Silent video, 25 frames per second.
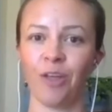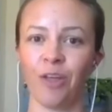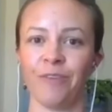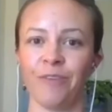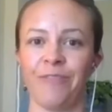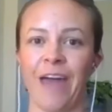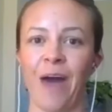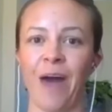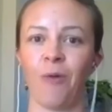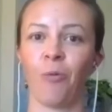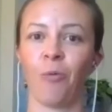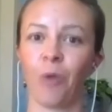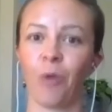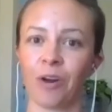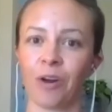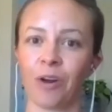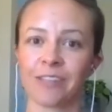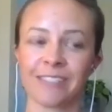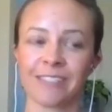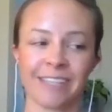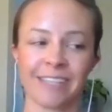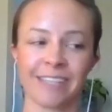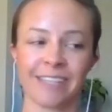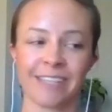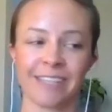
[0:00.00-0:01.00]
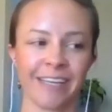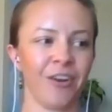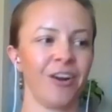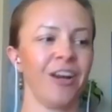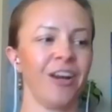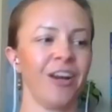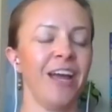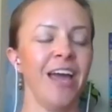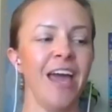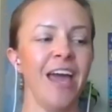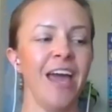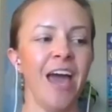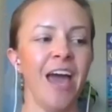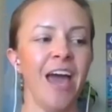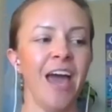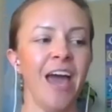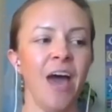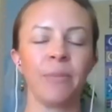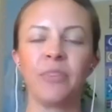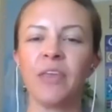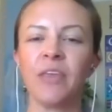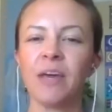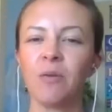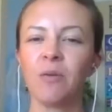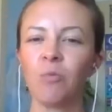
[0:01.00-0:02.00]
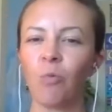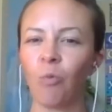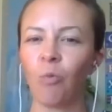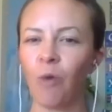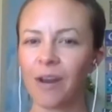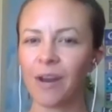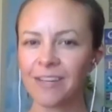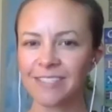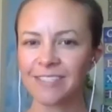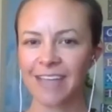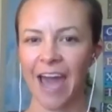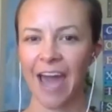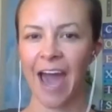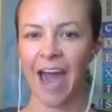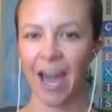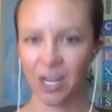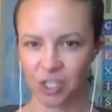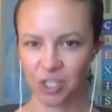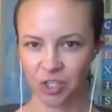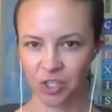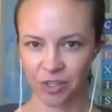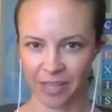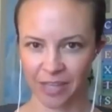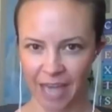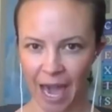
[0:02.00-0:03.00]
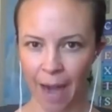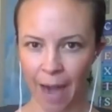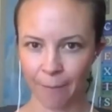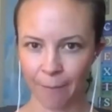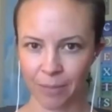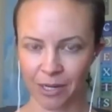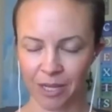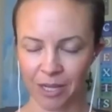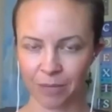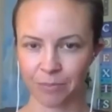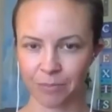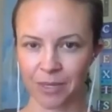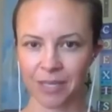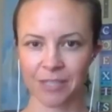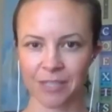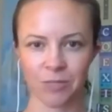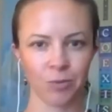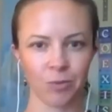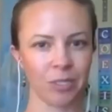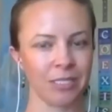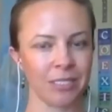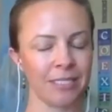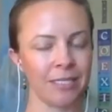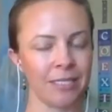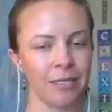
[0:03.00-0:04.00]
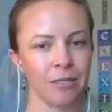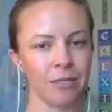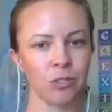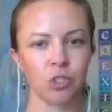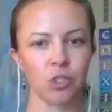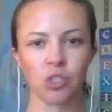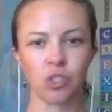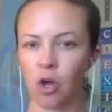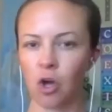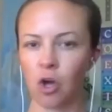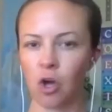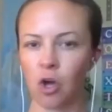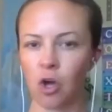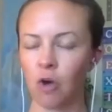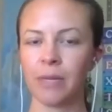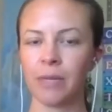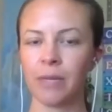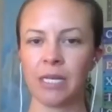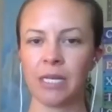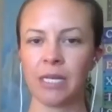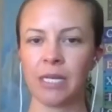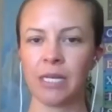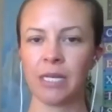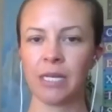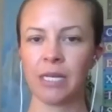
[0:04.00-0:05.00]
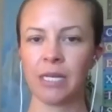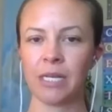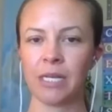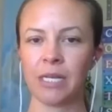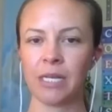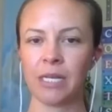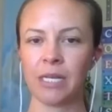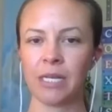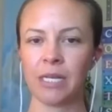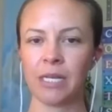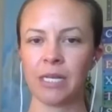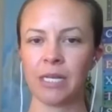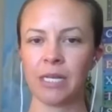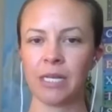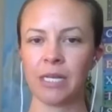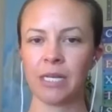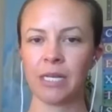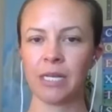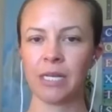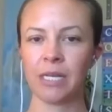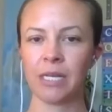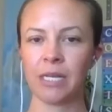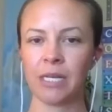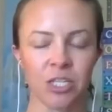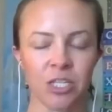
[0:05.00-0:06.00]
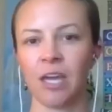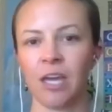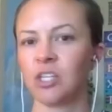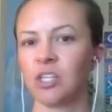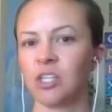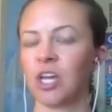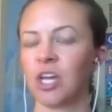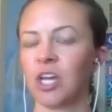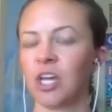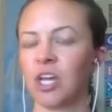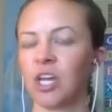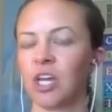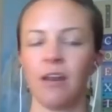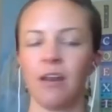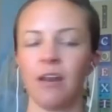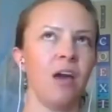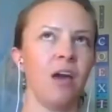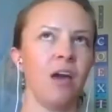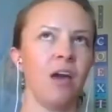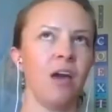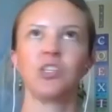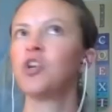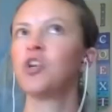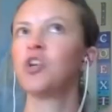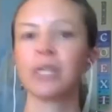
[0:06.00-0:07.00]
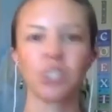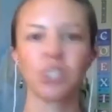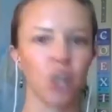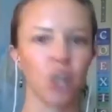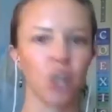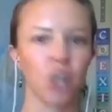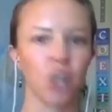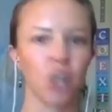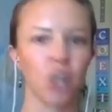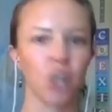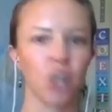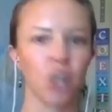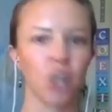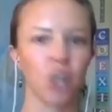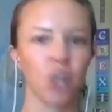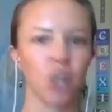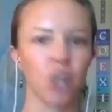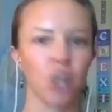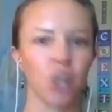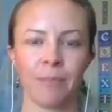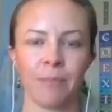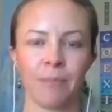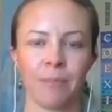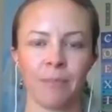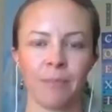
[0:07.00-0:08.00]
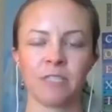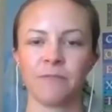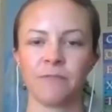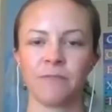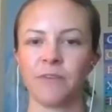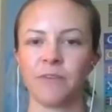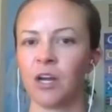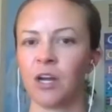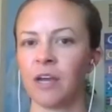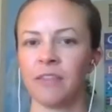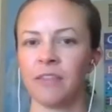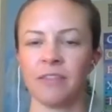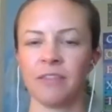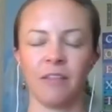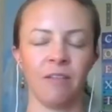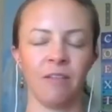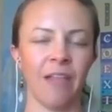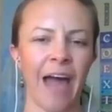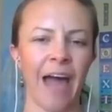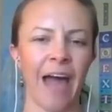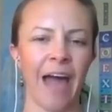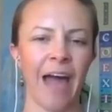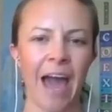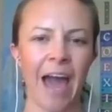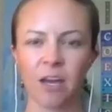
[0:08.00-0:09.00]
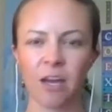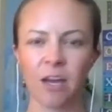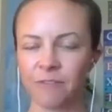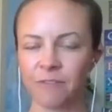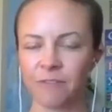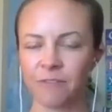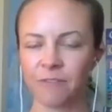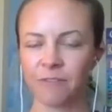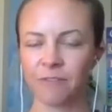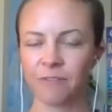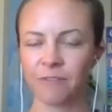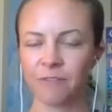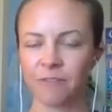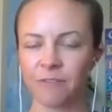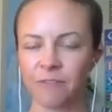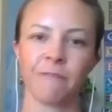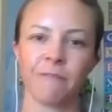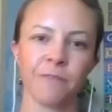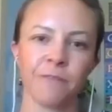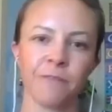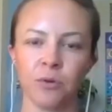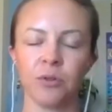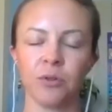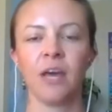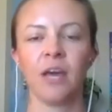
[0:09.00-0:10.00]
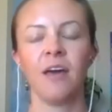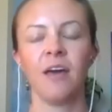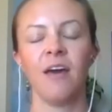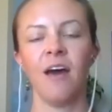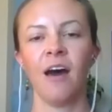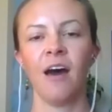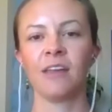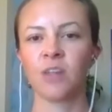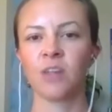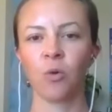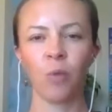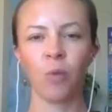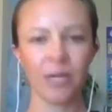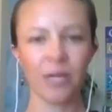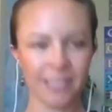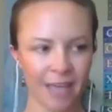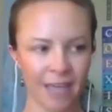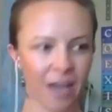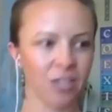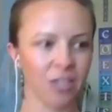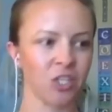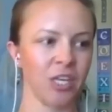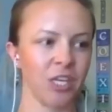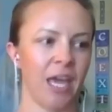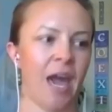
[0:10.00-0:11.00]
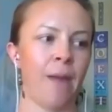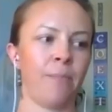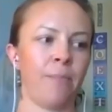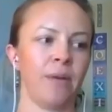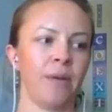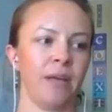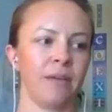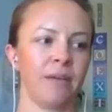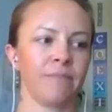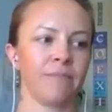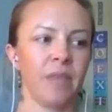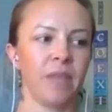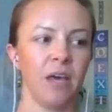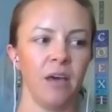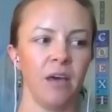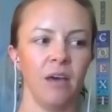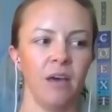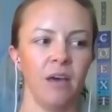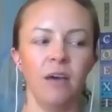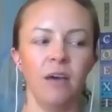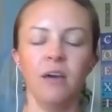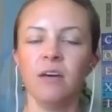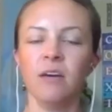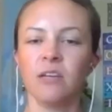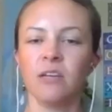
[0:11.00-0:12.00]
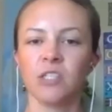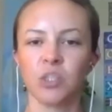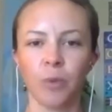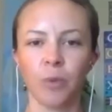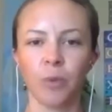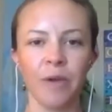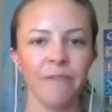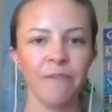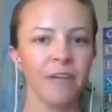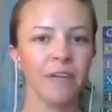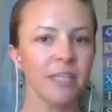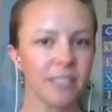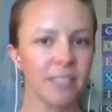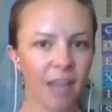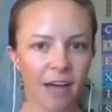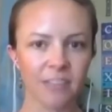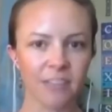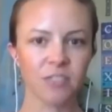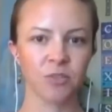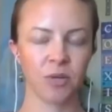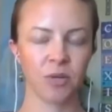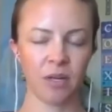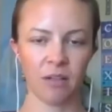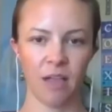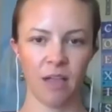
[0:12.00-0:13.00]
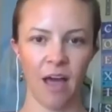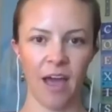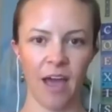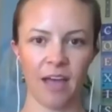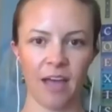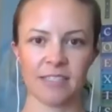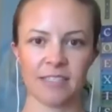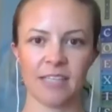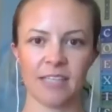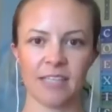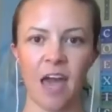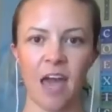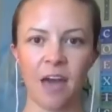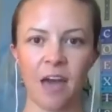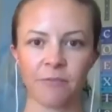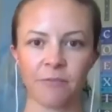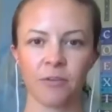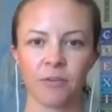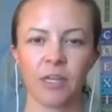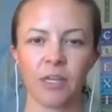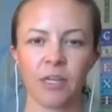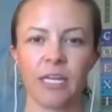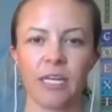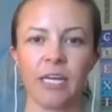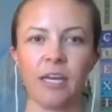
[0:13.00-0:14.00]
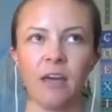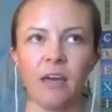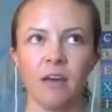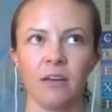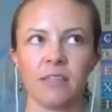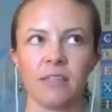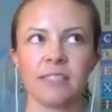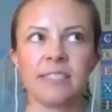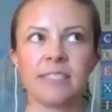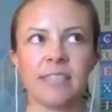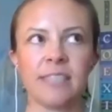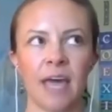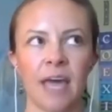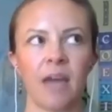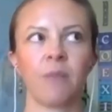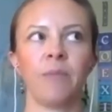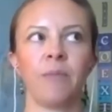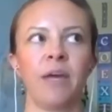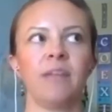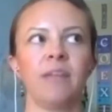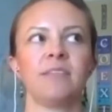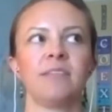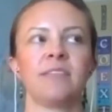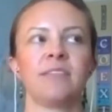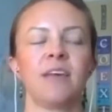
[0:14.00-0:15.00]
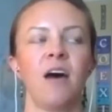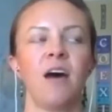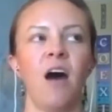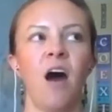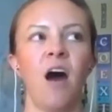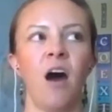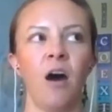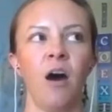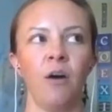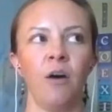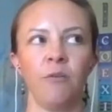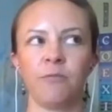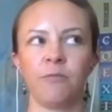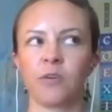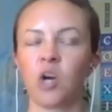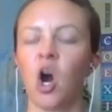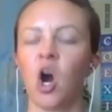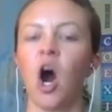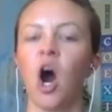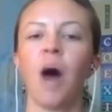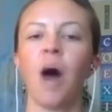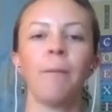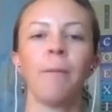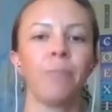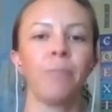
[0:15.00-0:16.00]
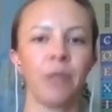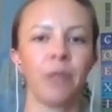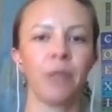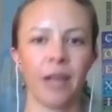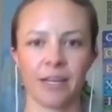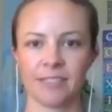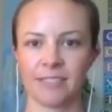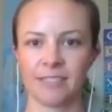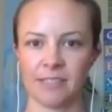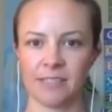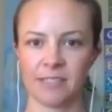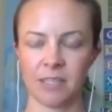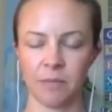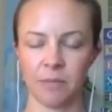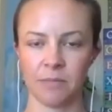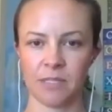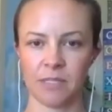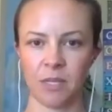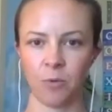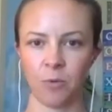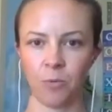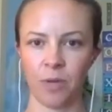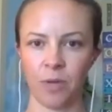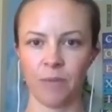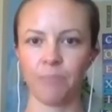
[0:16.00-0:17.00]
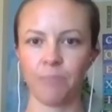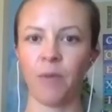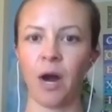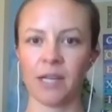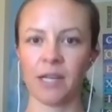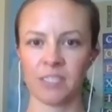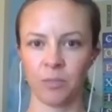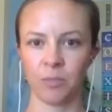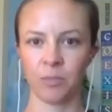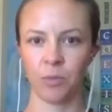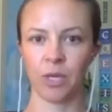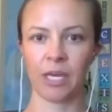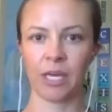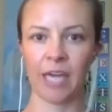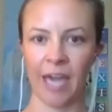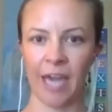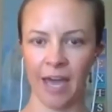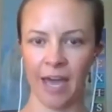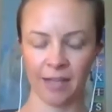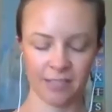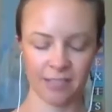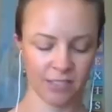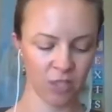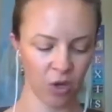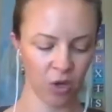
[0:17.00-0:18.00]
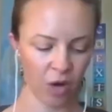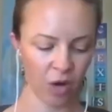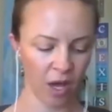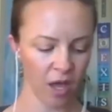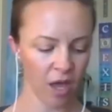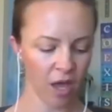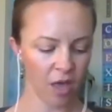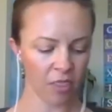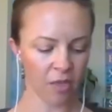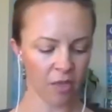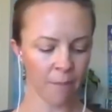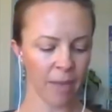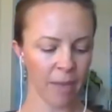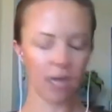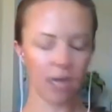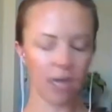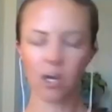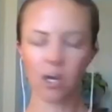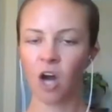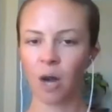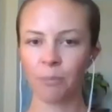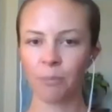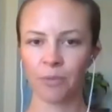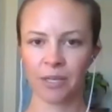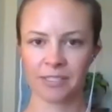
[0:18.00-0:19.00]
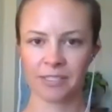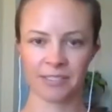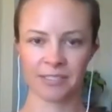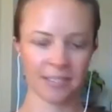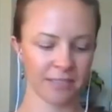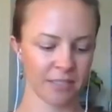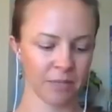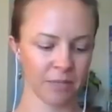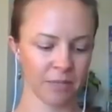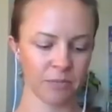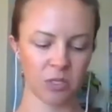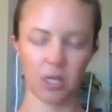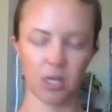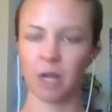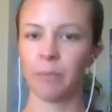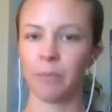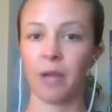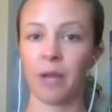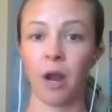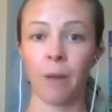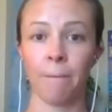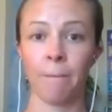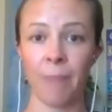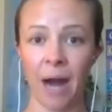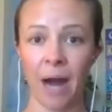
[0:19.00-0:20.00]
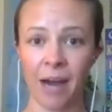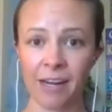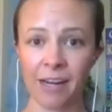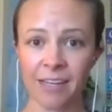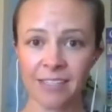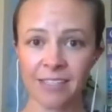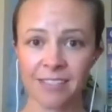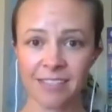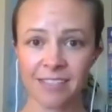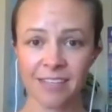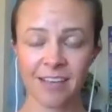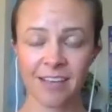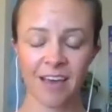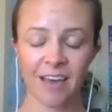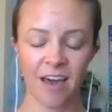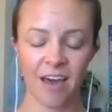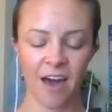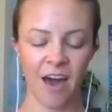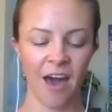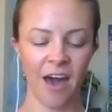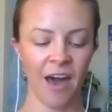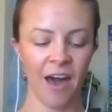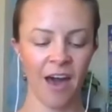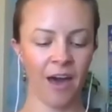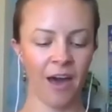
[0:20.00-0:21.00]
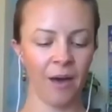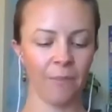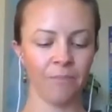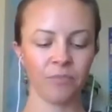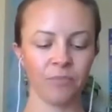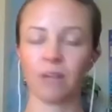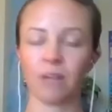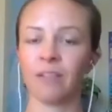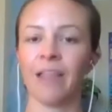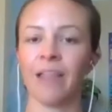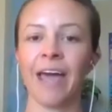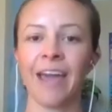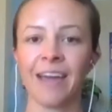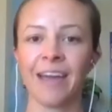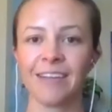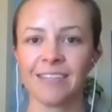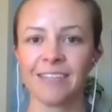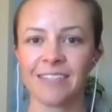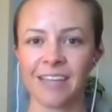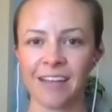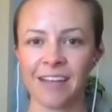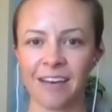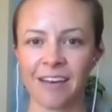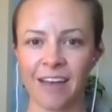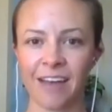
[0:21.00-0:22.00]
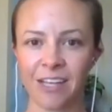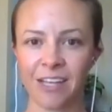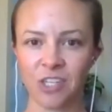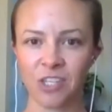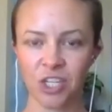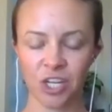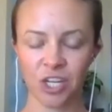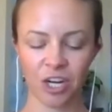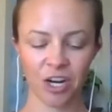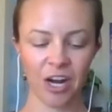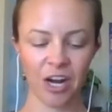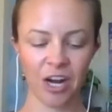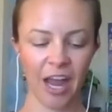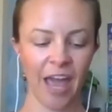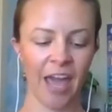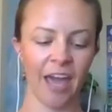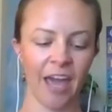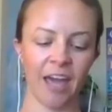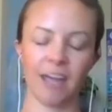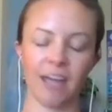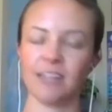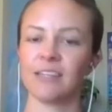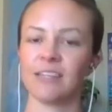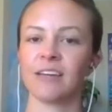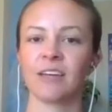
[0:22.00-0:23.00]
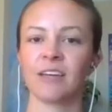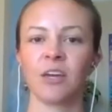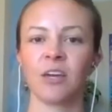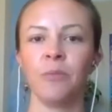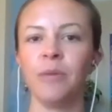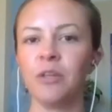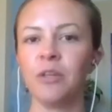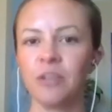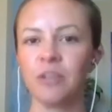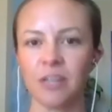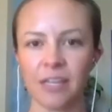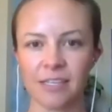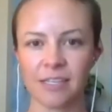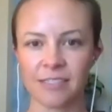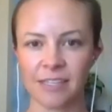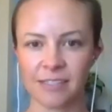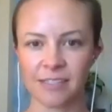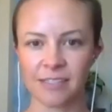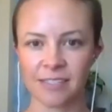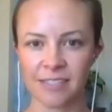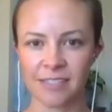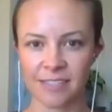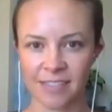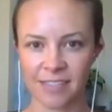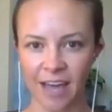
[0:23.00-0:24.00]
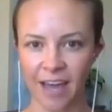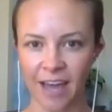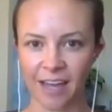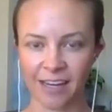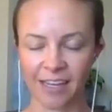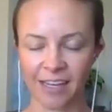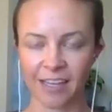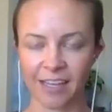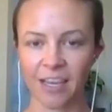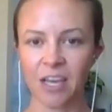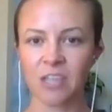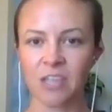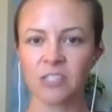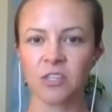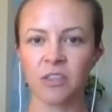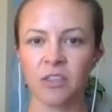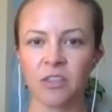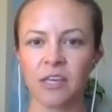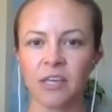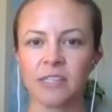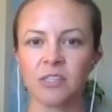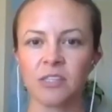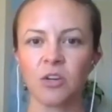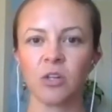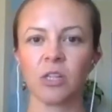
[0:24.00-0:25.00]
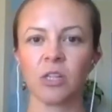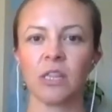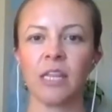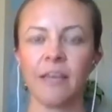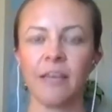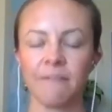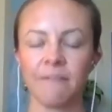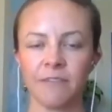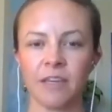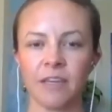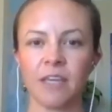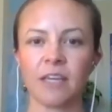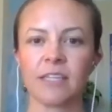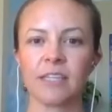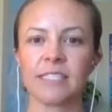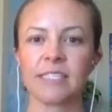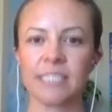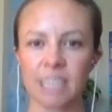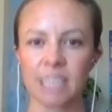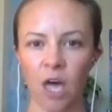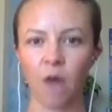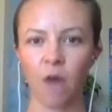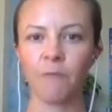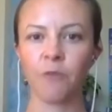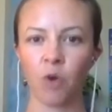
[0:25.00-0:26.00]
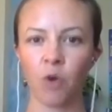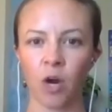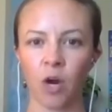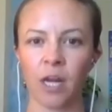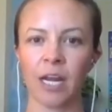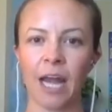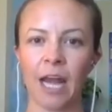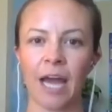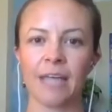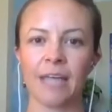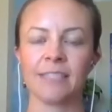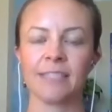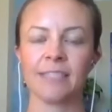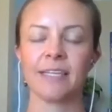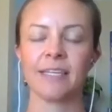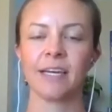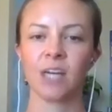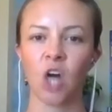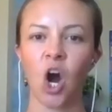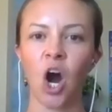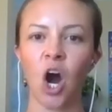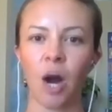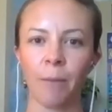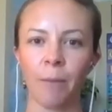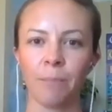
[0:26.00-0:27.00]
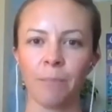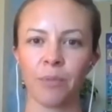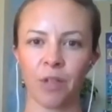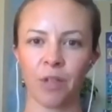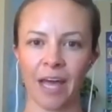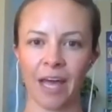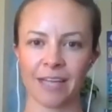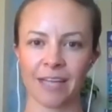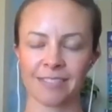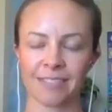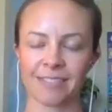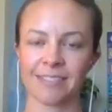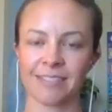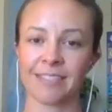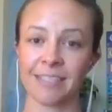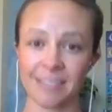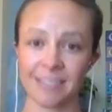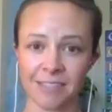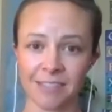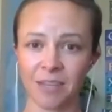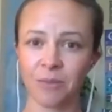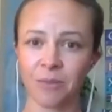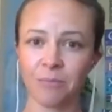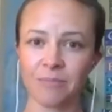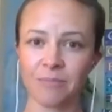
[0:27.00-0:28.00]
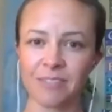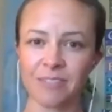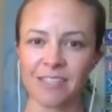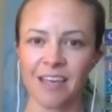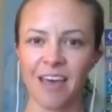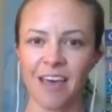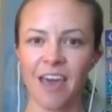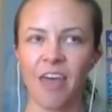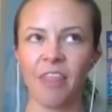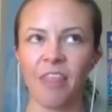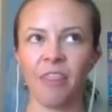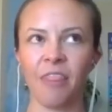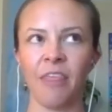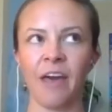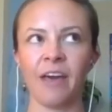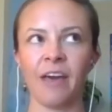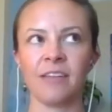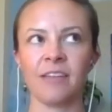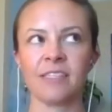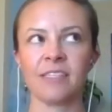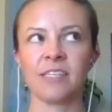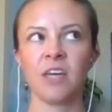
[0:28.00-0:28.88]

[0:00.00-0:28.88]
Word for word: that works together. But then what is actually happening? Because we're seeing so many issues of climate change and too much carbon in the atmosphere and lack of health in our food. So what's actually happening? So we've industrialized every segment of complex systems that we possibly can. So the main complex systems are going to be our bodies, um, land and nature, and communities and society. So these are living, self-organizing, complex systems that